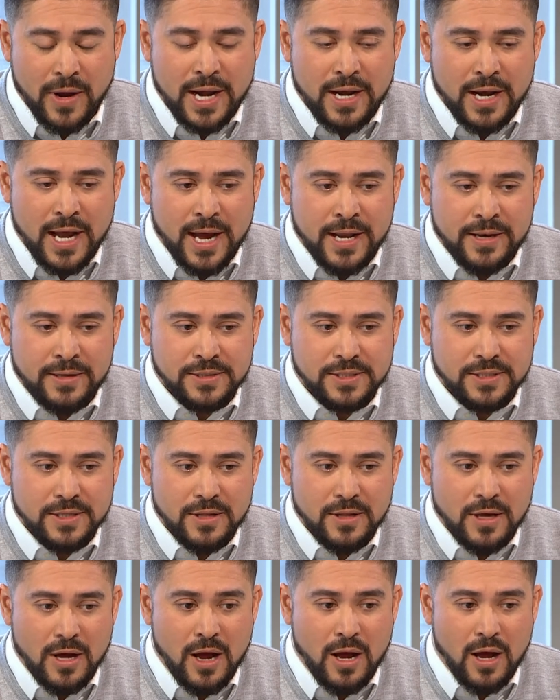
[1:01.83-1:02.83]
And, and
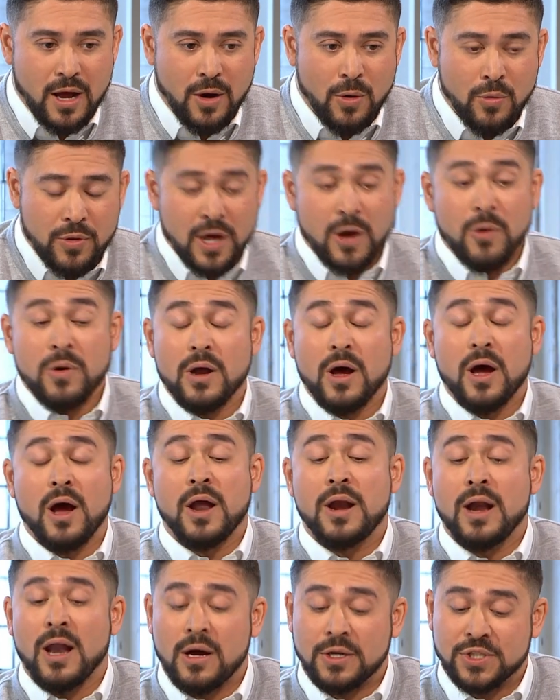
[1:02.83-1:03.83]
although
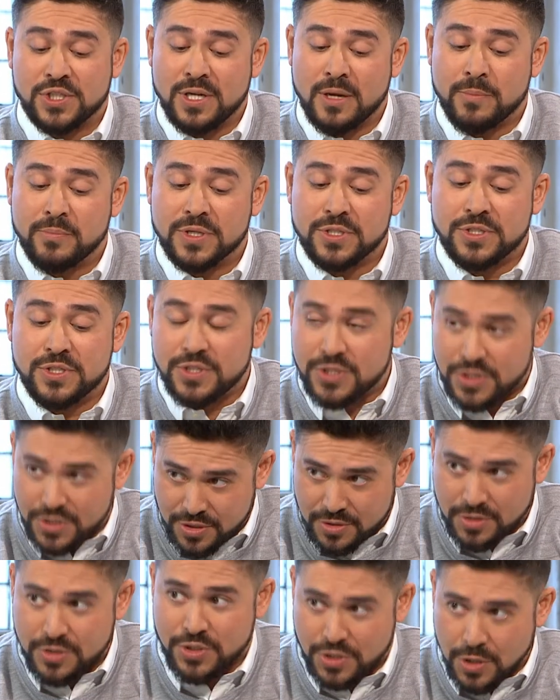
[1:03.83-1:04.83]
a large number
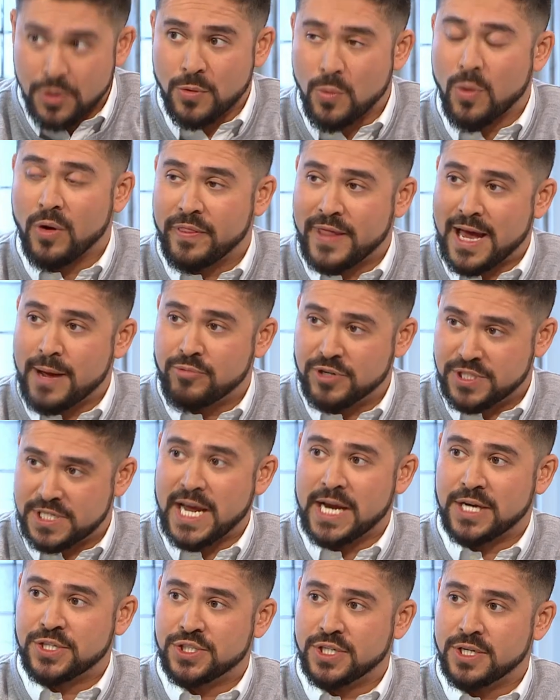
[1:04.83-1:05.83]
do want that
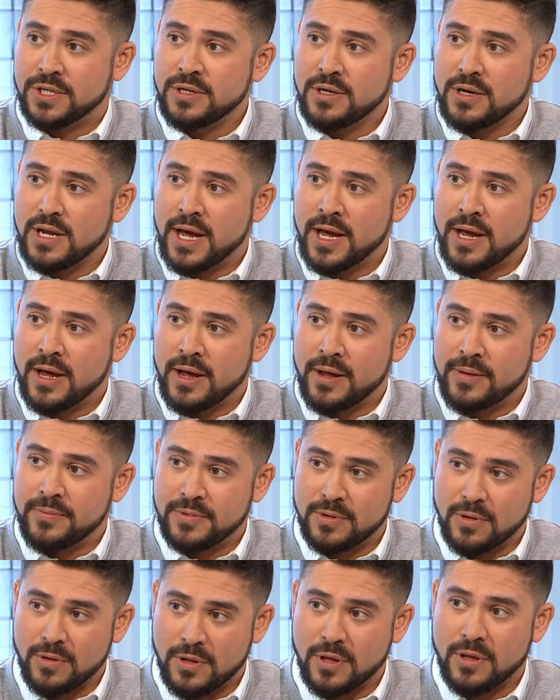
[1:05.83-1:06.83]
protection uh,
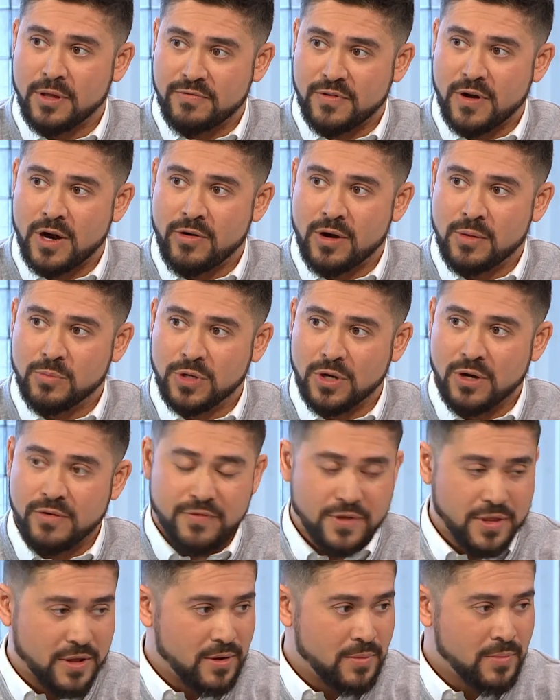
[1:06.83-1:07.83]
um, that the firearm would
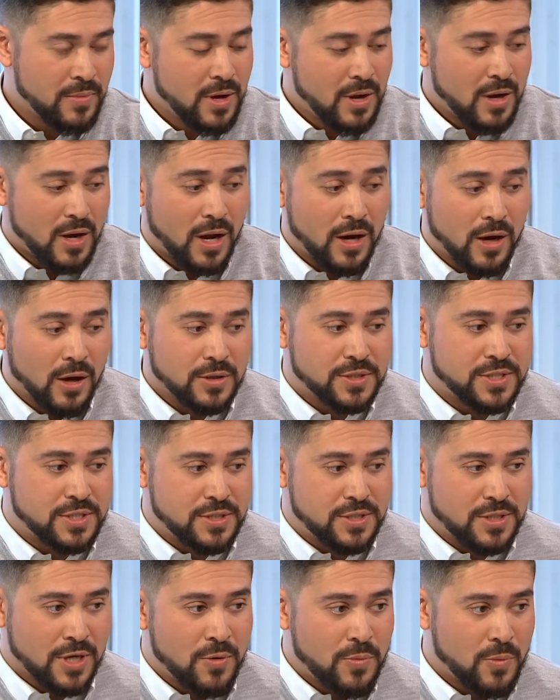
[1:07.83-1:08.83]
offer them, a lot
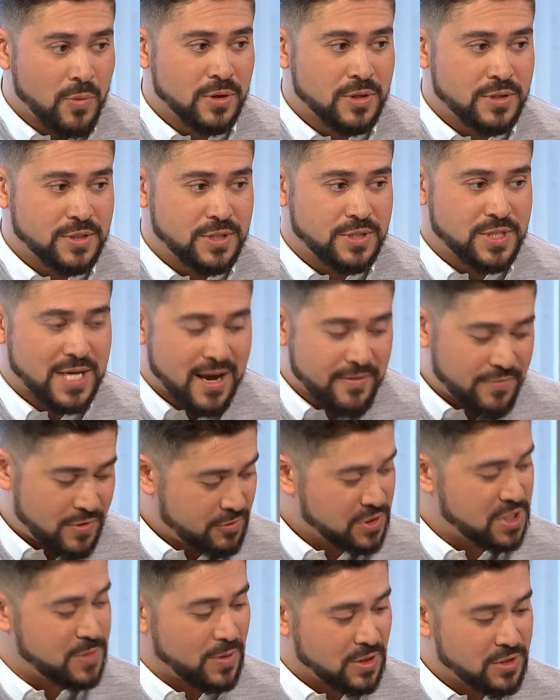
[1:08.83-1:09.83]
don't want to have
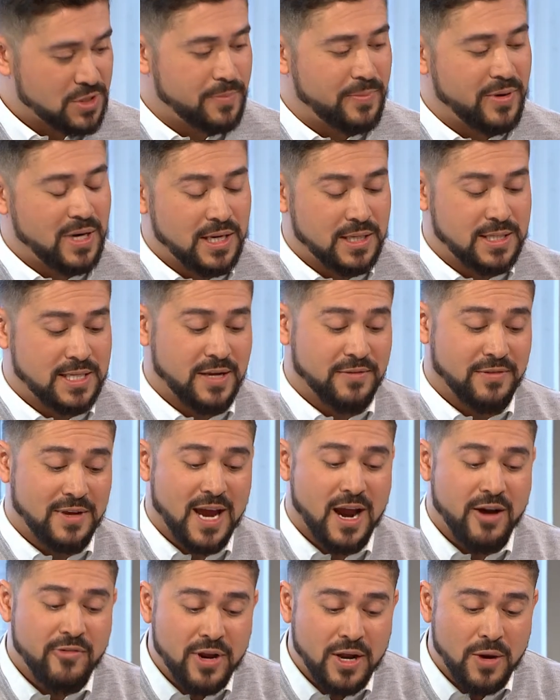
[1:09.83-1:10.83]
the responsibility of
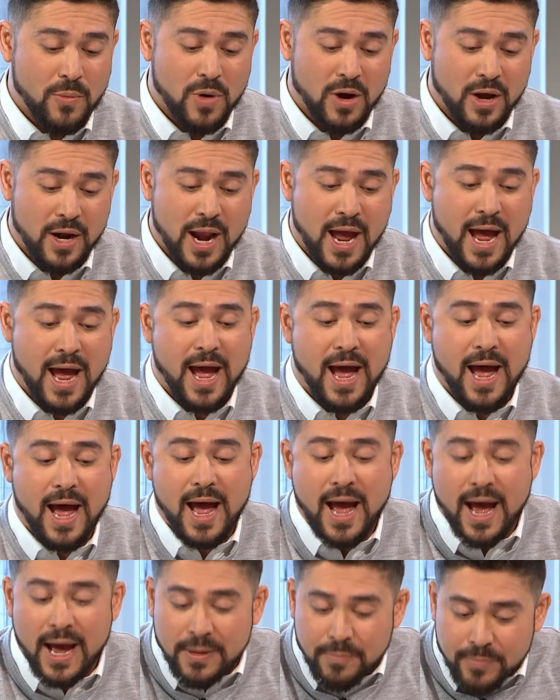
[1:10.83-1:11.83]
carrying one
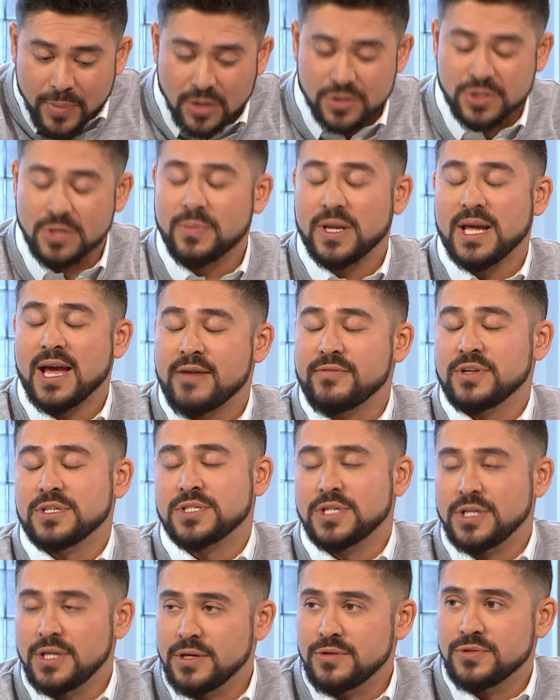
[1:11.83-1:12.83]
and possibly having
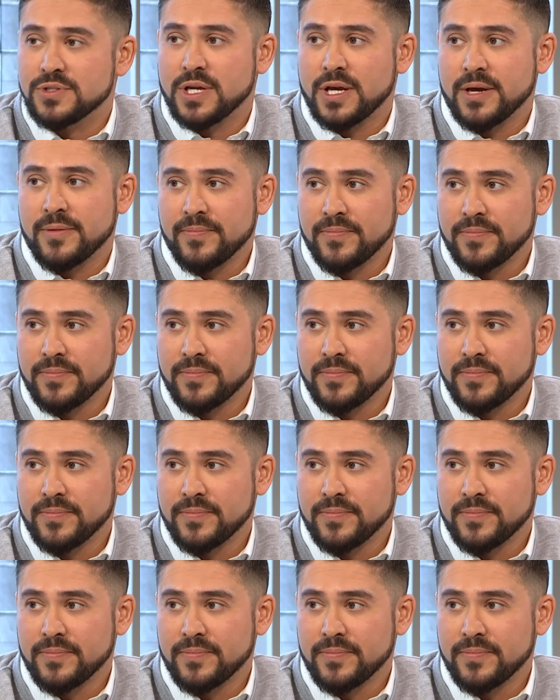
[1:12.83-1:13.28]
to use it.